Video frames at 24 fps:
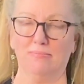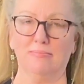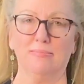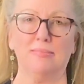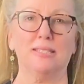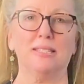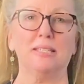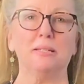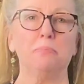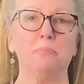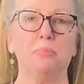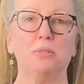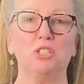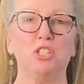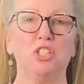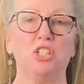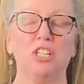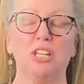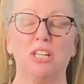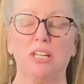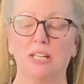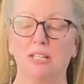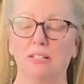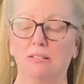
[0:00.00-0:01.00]
simple
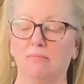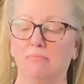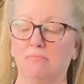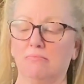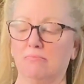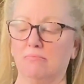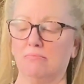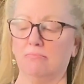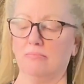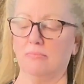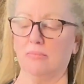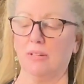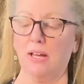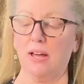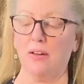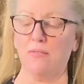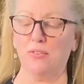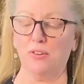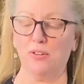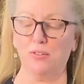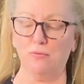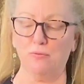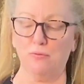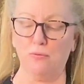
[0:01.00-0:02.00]
sheet
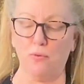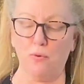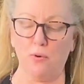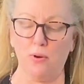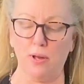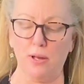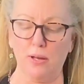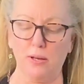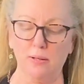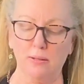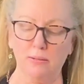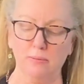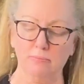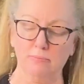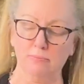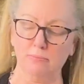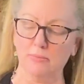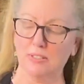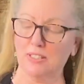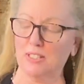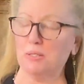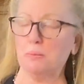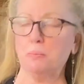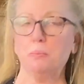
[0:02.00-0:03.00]
covered in foil,
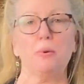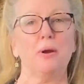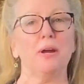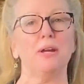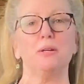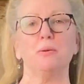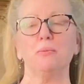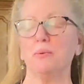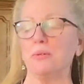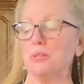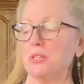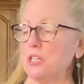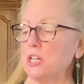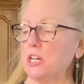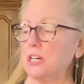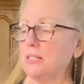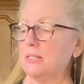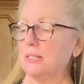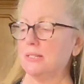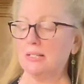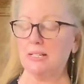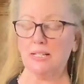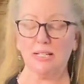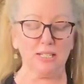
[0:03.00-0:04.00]
sprayed it with
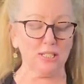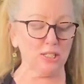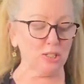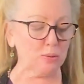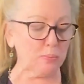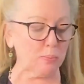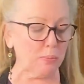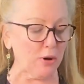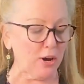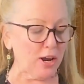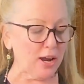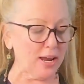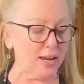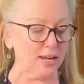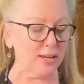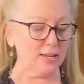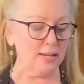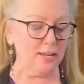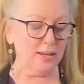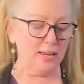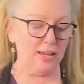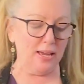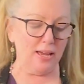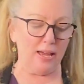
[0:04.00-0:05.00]
nonstick spray.
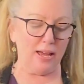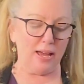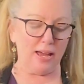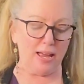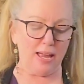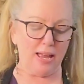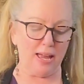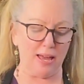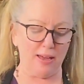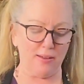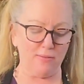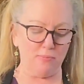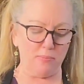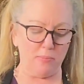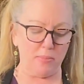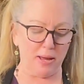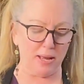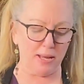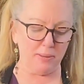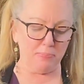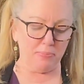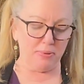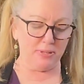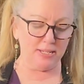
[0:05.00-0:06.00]
I have
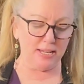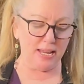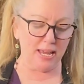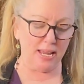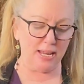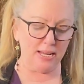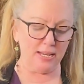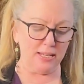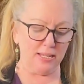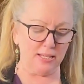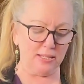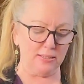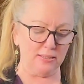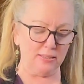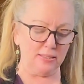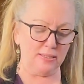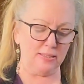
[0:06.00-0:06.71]
my potatoes